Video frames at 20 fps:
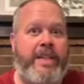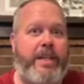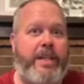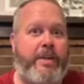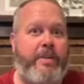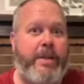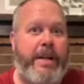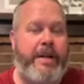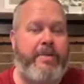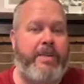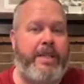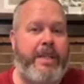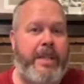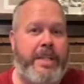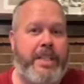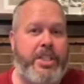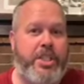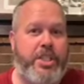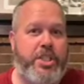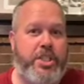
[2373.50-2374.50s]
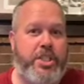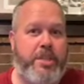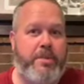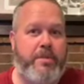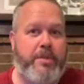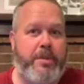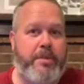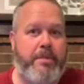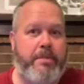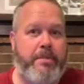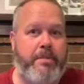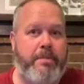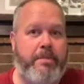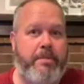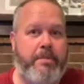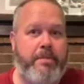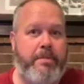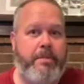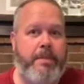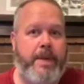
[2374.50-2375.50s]
in a great relationship.
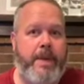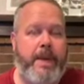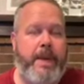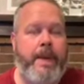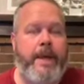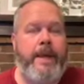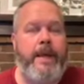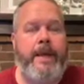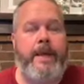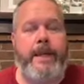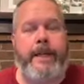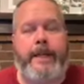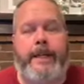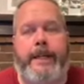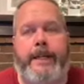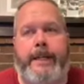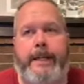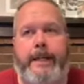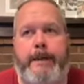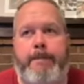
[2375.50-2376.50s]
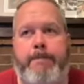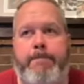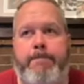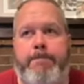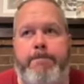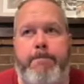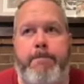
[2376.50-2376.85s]
You